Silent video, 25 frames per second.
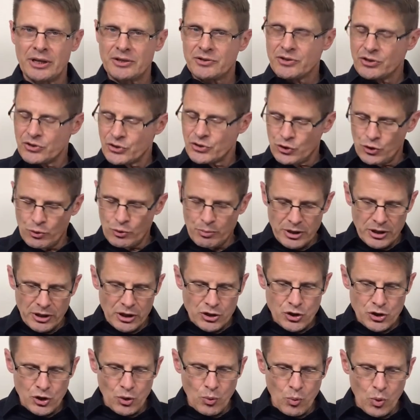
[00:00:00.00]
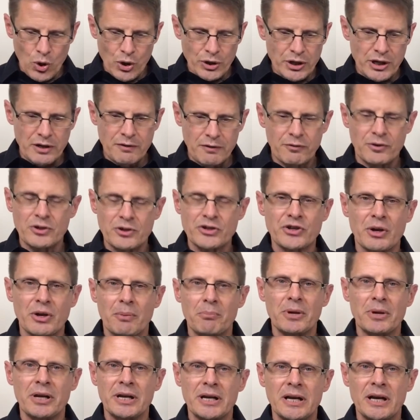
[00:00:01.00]
let's assuming that you're working for
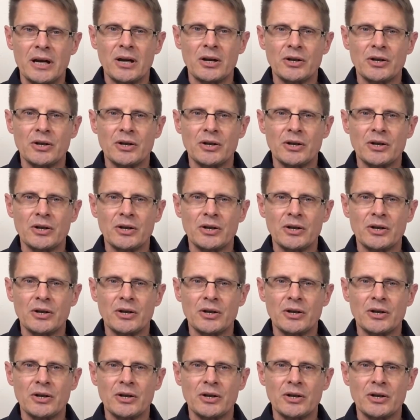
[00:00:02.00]
somebody